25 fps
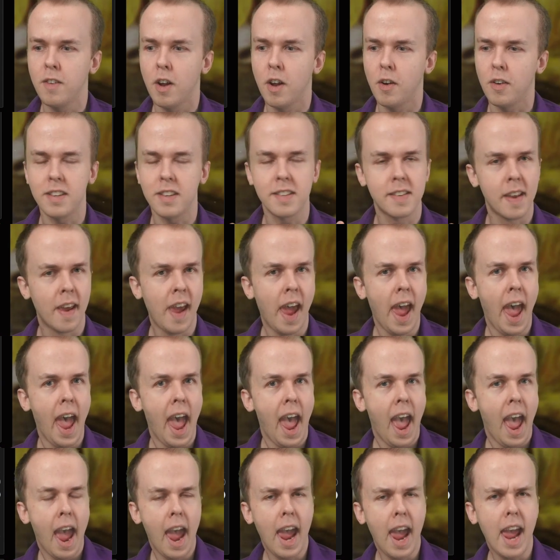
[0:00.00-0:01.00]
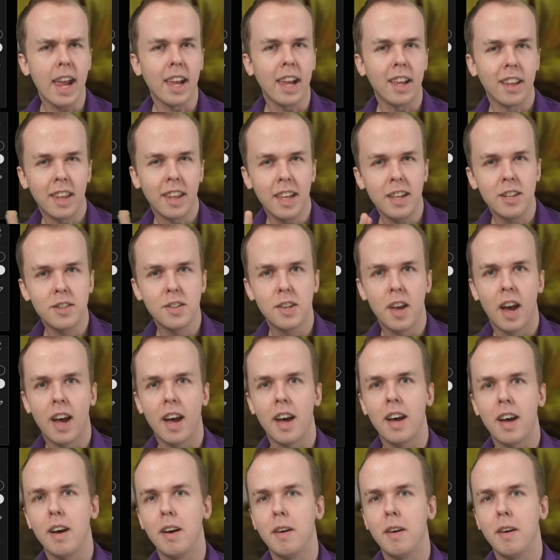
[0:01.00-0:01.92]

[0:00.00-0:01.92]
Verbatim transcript: kind of noticed, hey, these, you